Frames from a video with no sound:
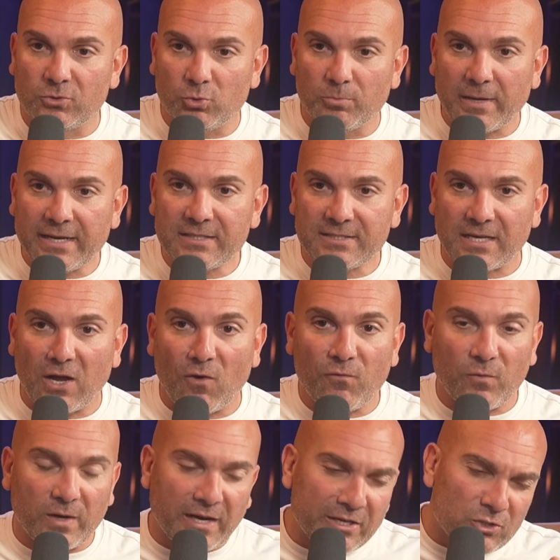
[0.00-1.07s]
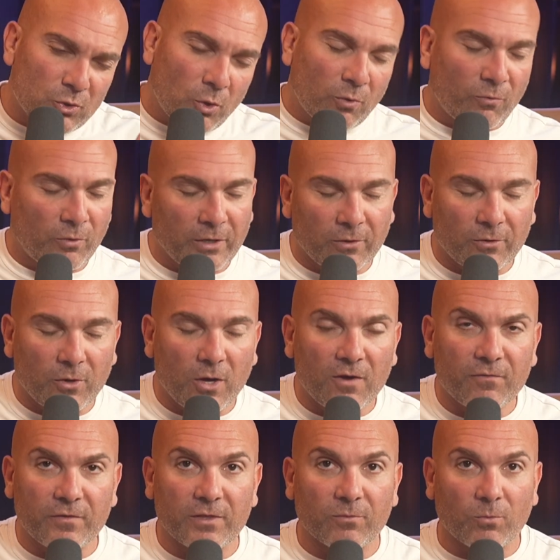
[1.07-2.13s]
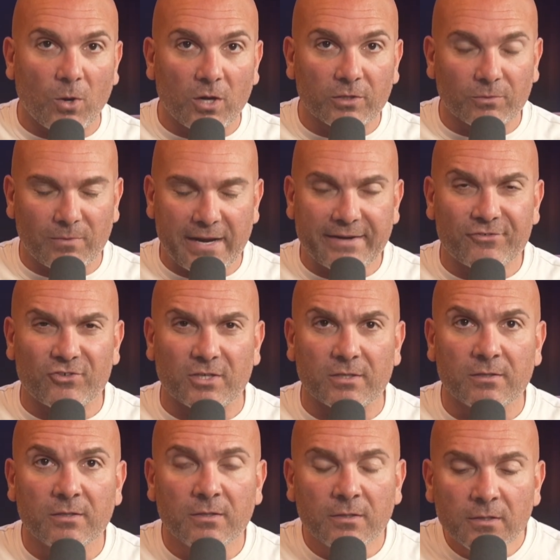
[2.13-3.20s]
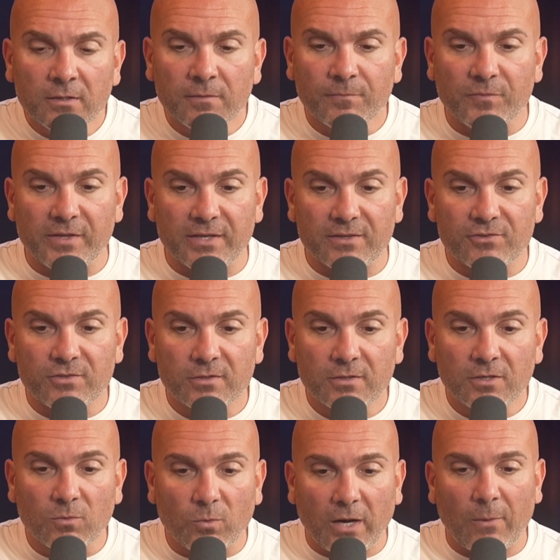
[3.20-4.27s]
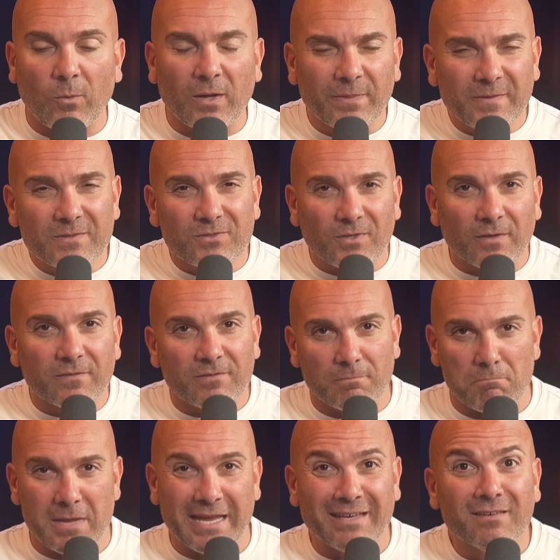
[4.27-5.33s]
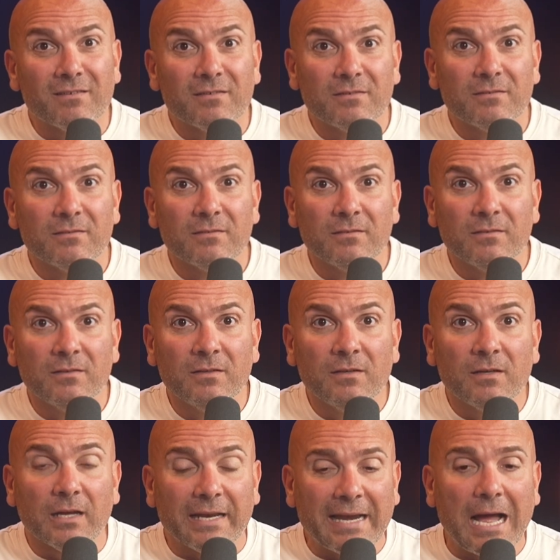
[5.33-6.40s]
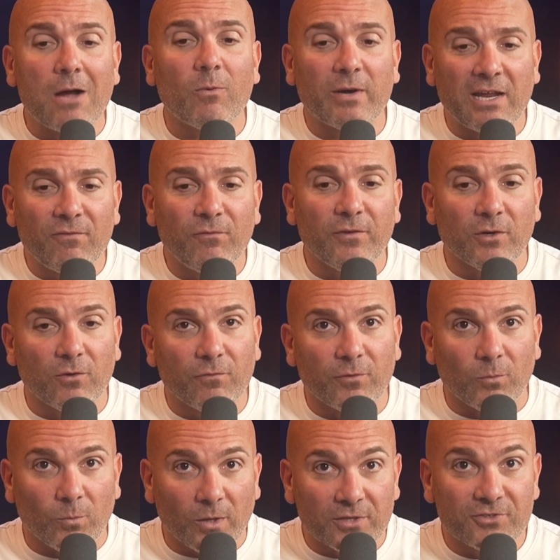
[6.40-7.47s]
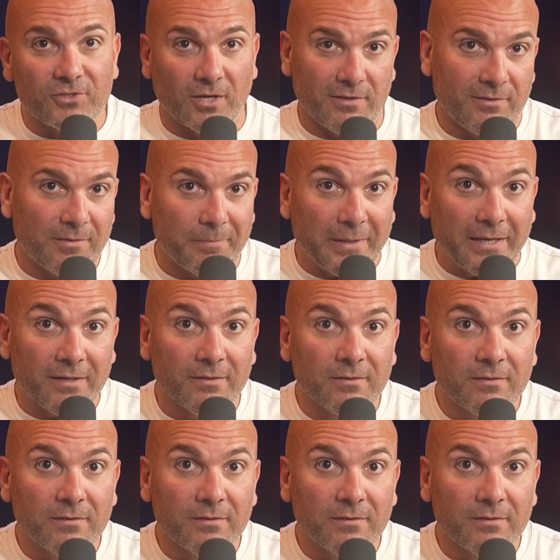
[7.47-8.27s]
myself when I start rearing off in the wrong direction is, would I want this done to me? And how would I feel if it was done to me?